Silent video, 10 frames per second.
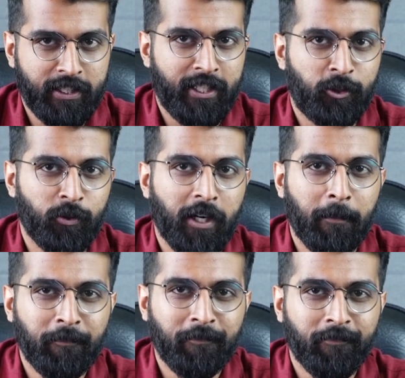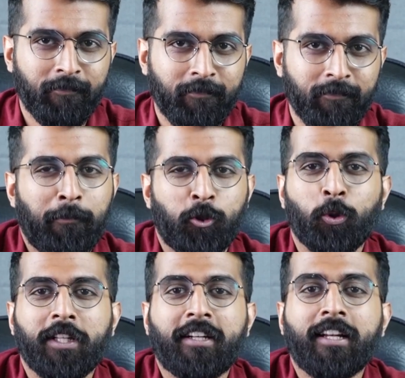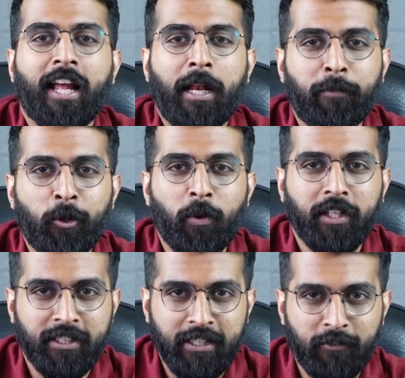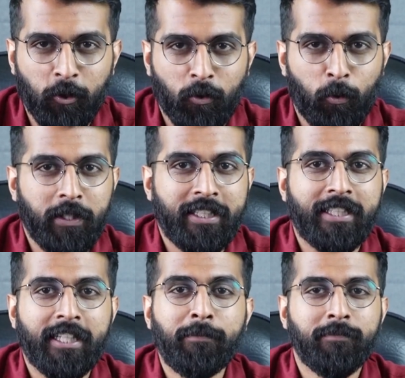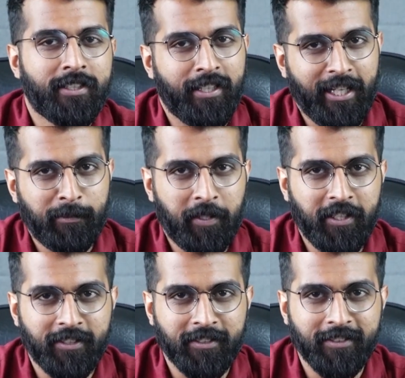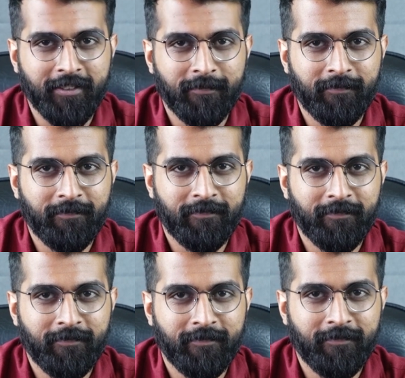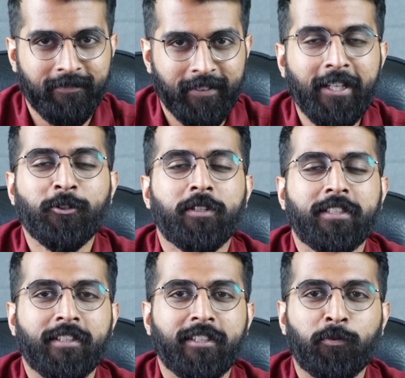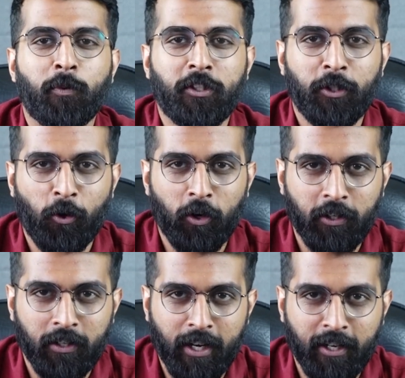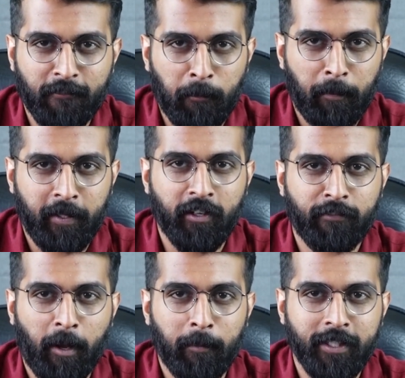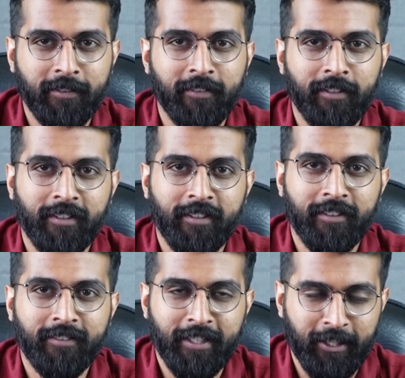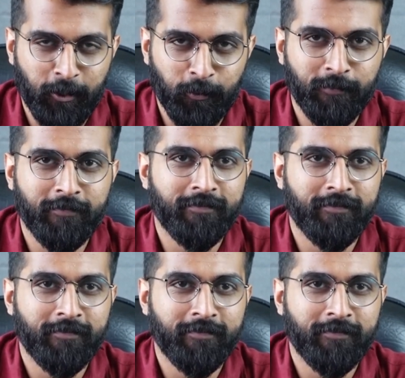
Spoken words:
which are yet to come. I'm sure that it will help you achieve your OET dreams and aspirations. Okay, so this is us wishing you all good luck from the B-GHUD family. Thank you.